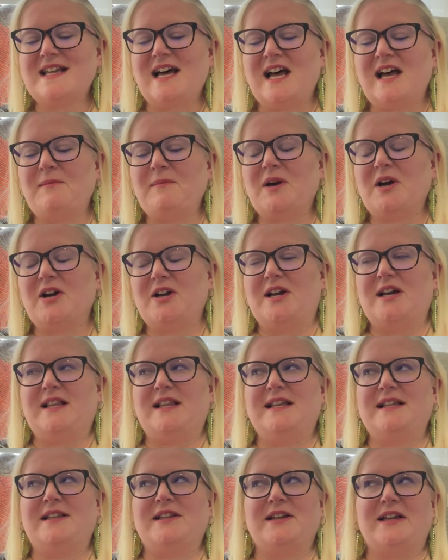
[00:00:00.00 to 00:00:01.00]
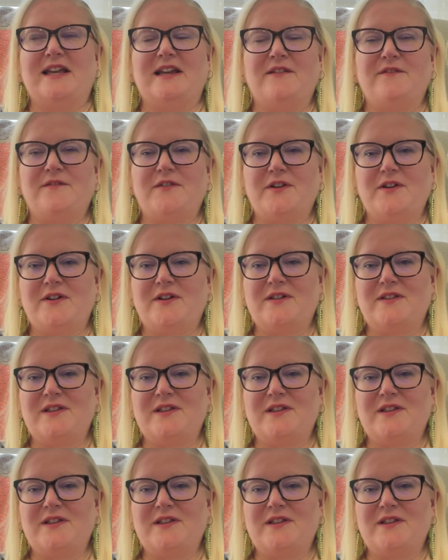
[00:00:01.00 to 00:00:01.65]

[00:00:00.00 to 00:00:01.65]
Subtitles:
I'm currently looking for